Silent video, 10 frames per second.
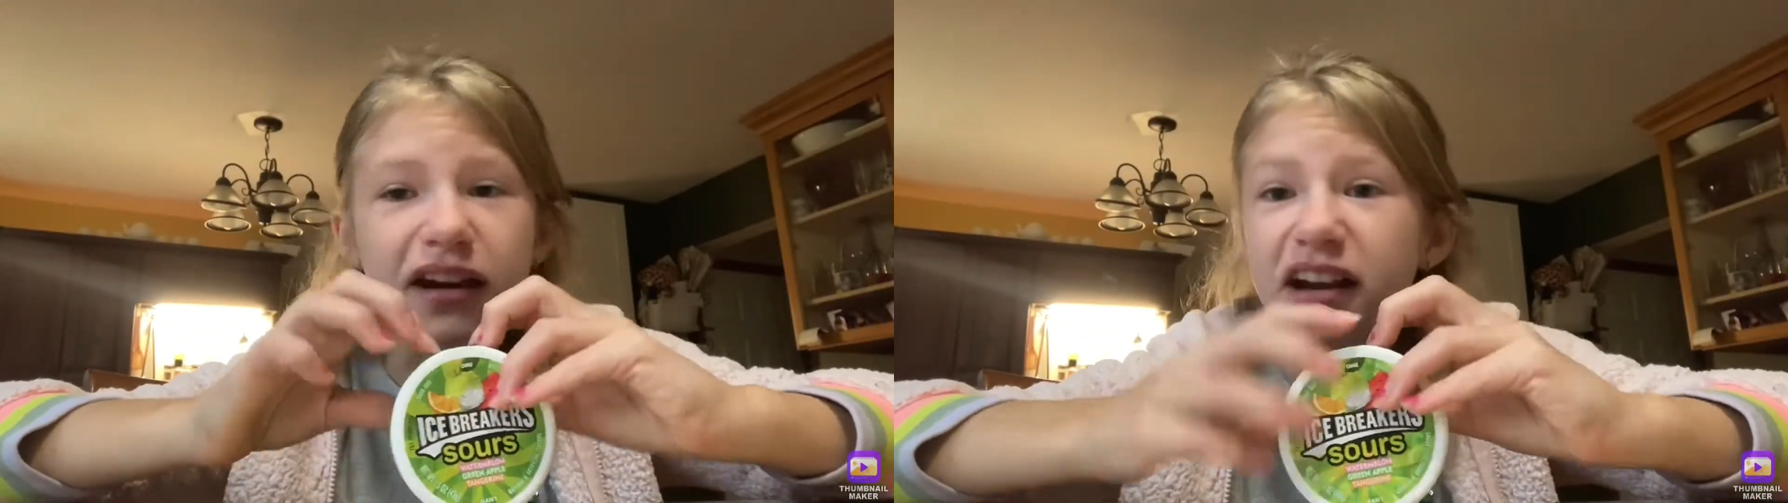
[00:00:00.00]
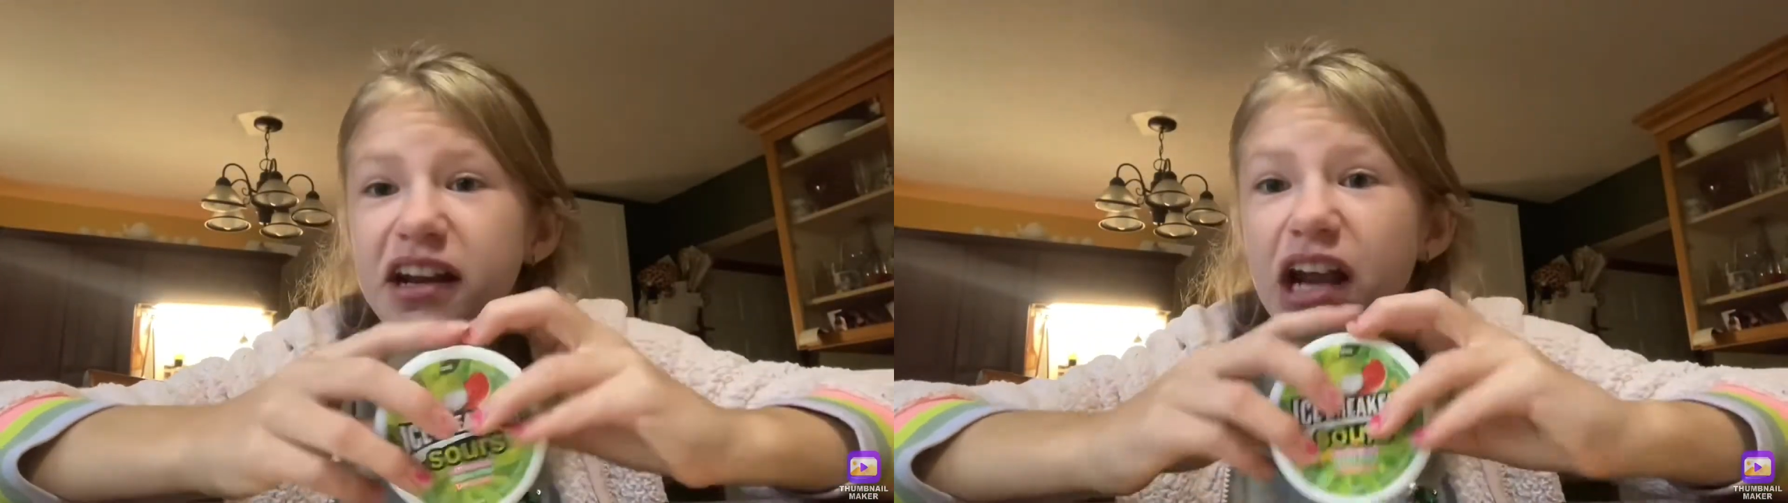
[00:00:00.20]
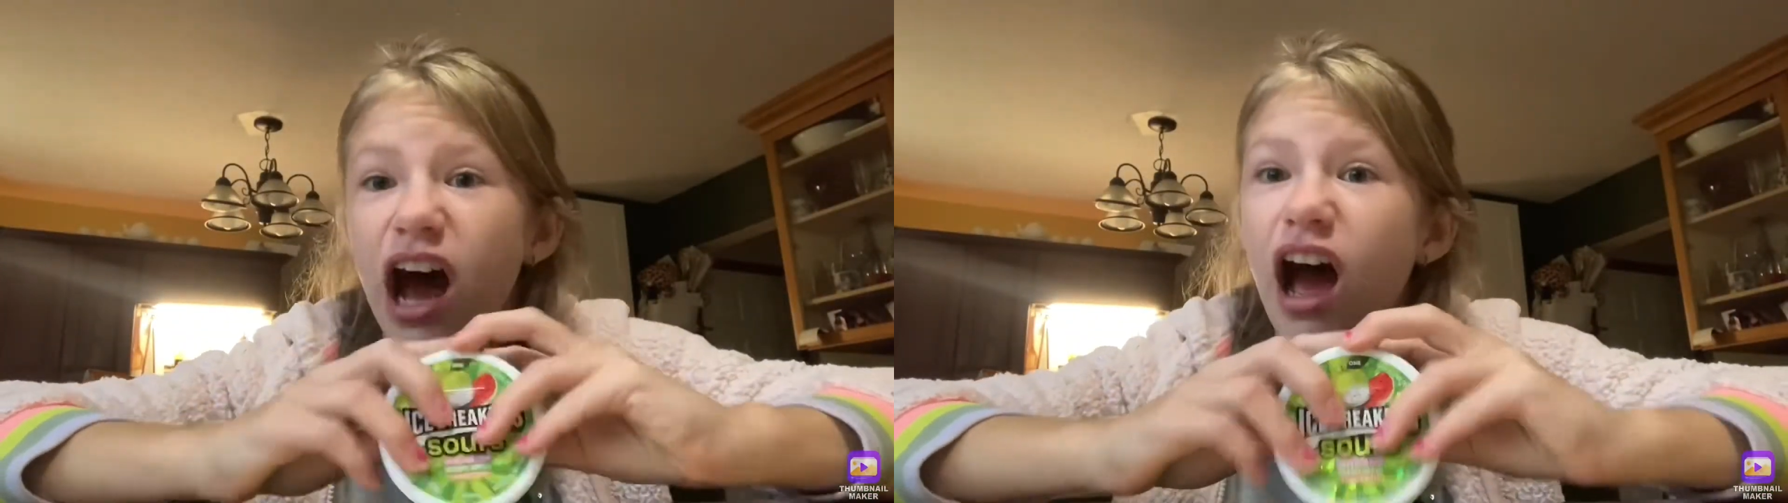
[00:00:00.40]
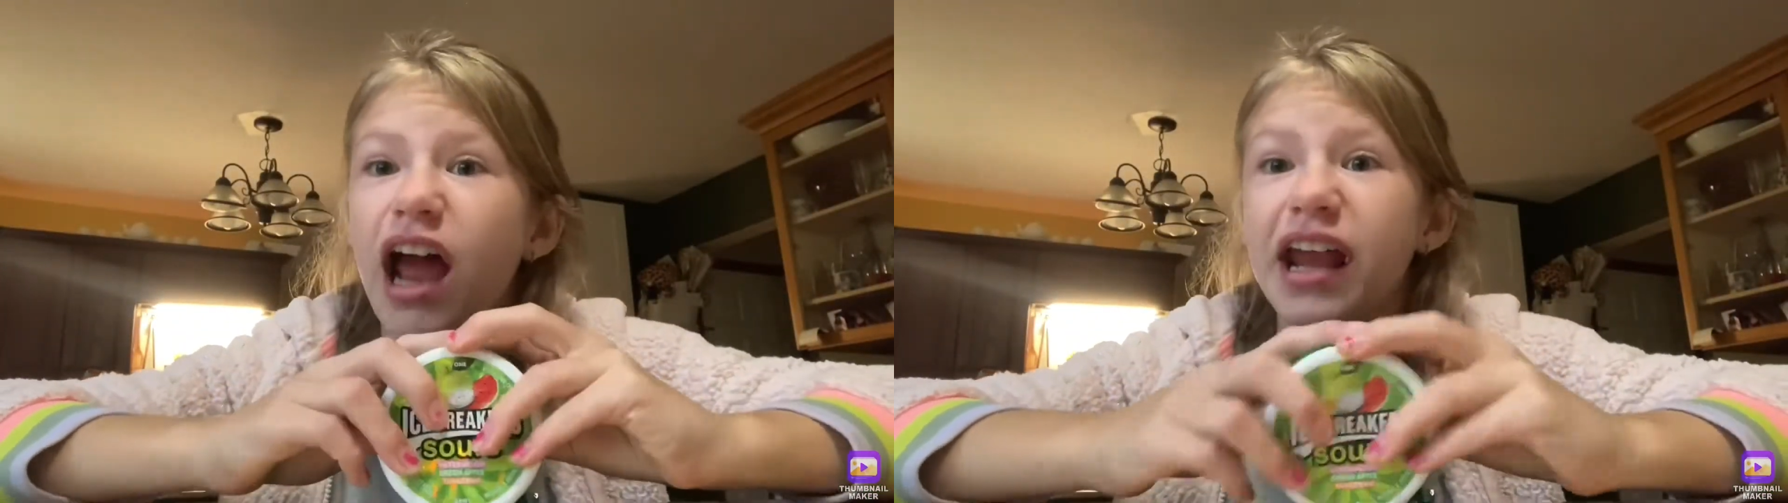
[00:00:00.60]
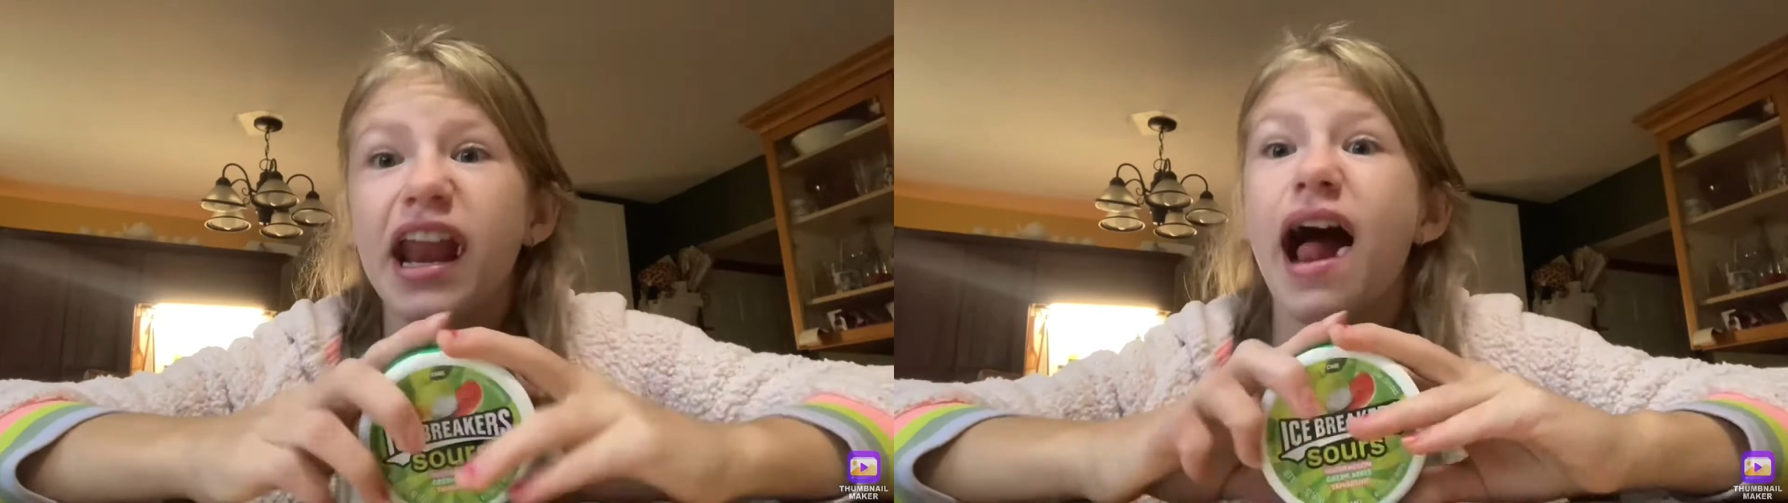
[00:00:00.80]

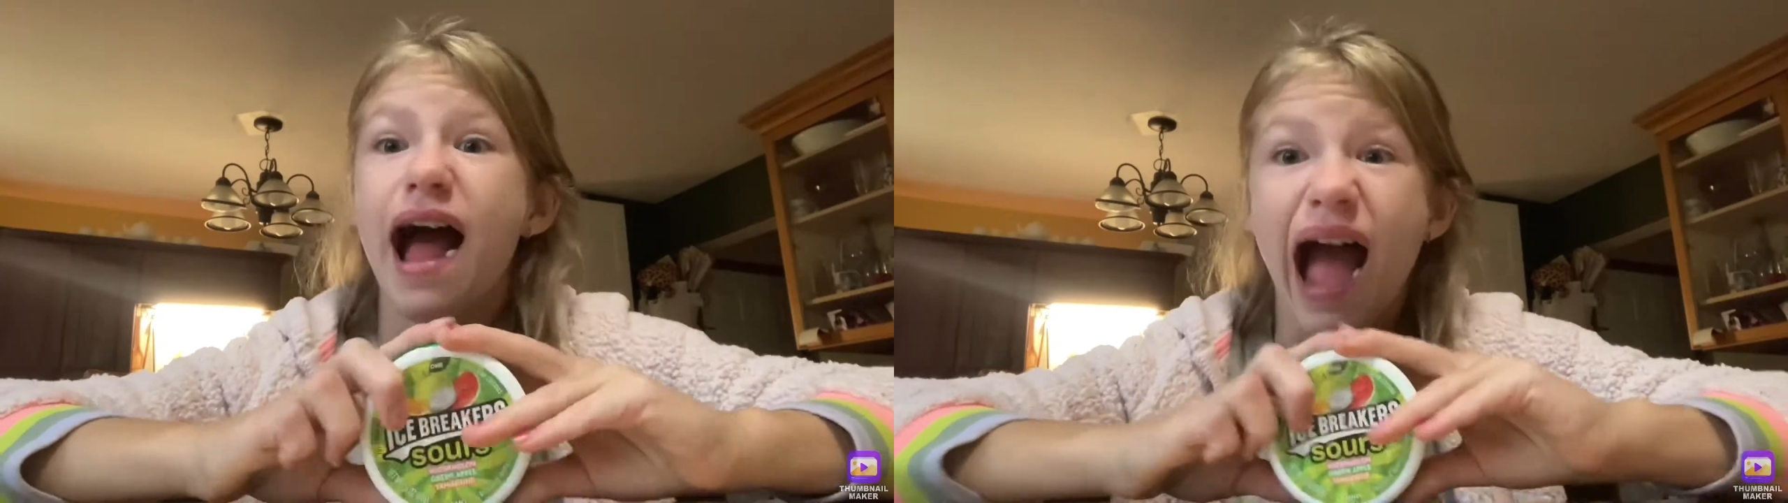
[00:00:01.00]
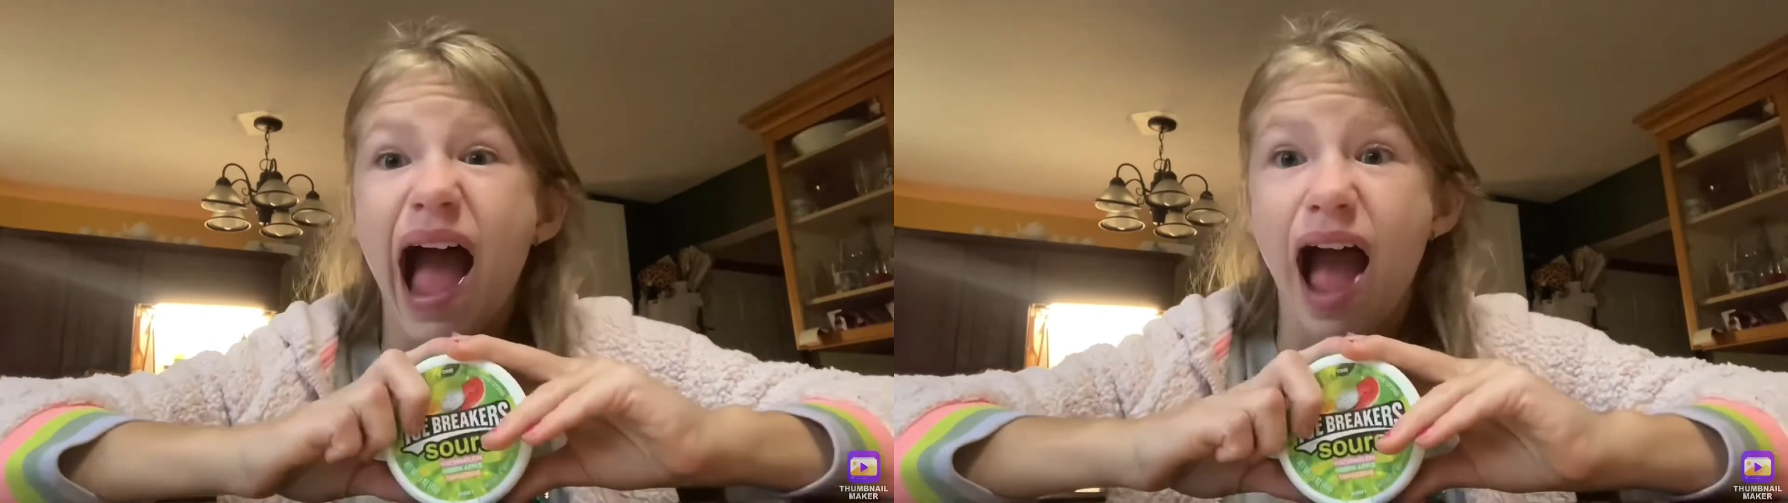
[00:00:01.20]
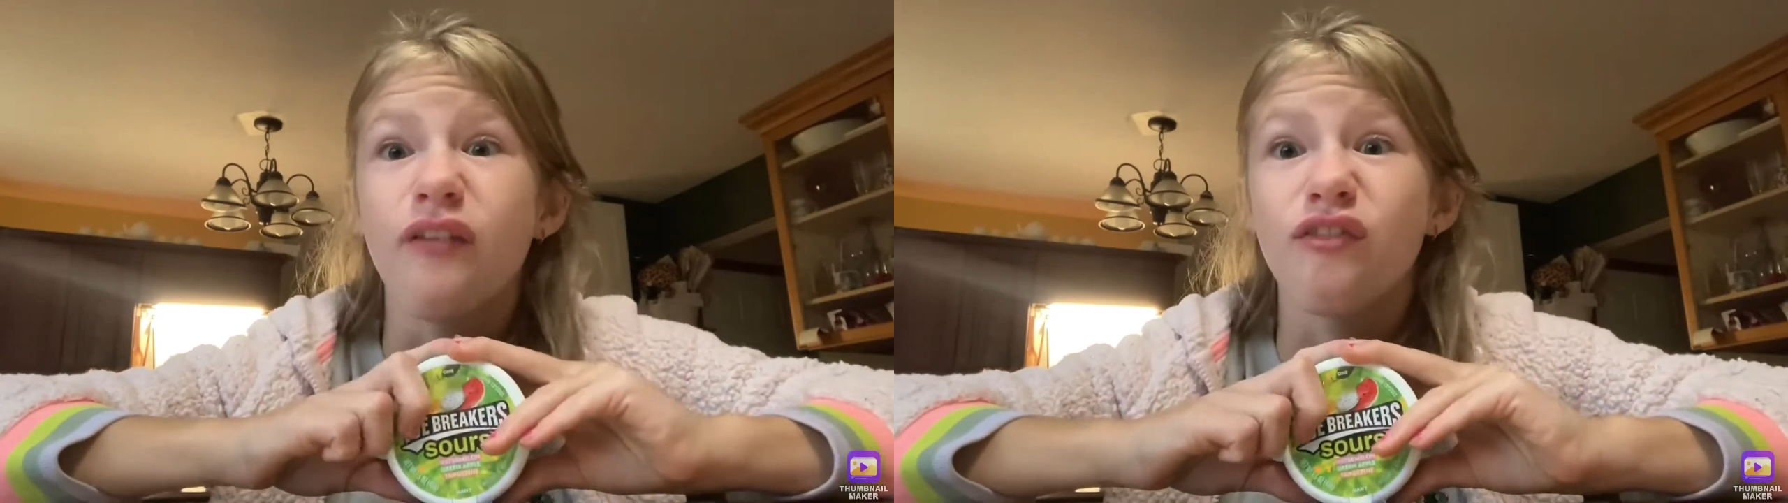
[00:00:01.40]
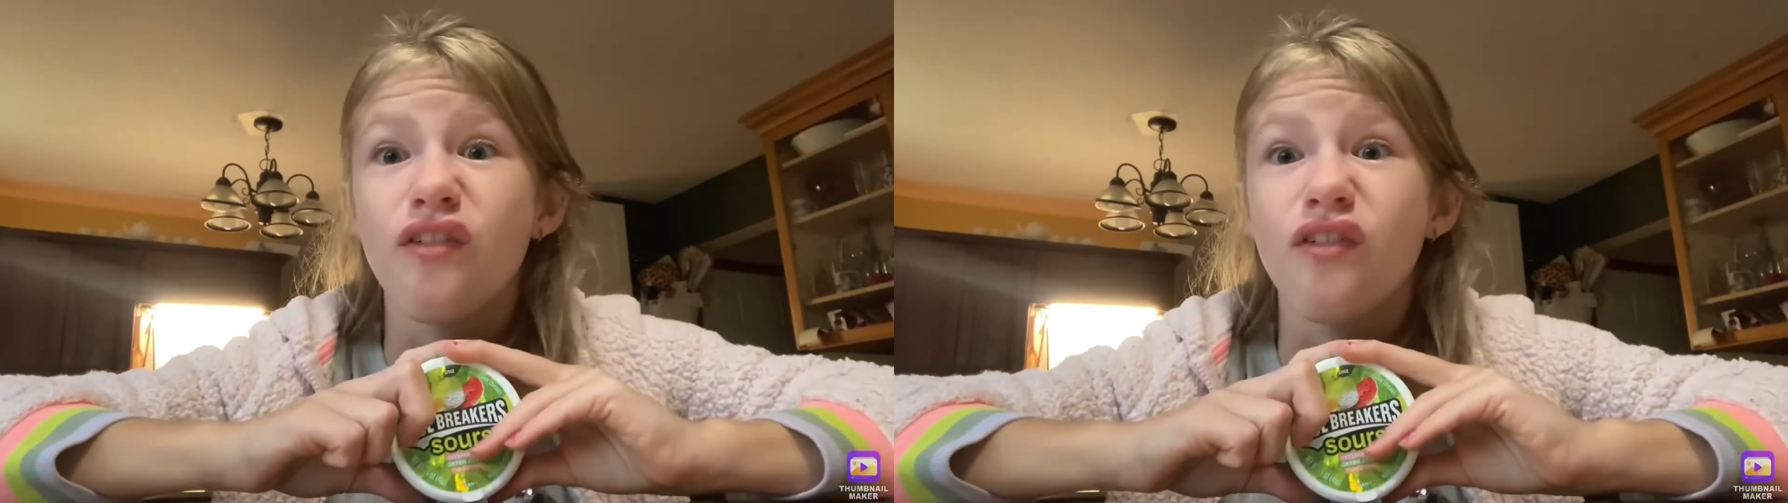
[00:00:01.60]
9.5.